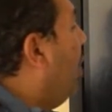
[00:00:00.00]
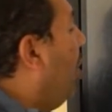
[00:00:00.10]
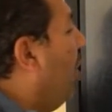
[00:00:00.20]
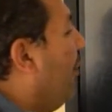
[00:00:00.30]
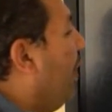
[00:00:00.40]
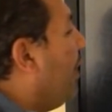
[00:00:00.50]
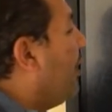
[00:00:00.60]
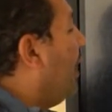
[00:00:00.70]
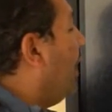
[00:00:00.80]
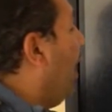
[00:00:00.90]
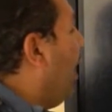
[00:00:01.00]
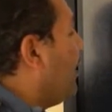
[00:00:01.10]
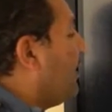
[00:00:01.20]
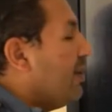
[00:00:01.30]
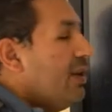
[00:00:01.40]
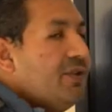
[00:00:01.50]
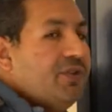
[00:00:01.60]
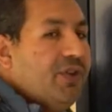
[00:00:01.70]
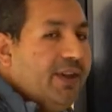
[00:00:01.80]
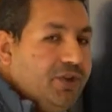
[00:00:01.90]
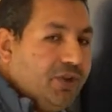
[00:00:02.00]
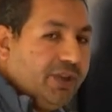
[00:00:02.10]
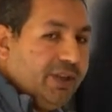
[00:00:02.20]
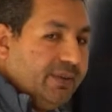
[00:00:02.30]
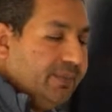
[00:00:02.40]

over the last century.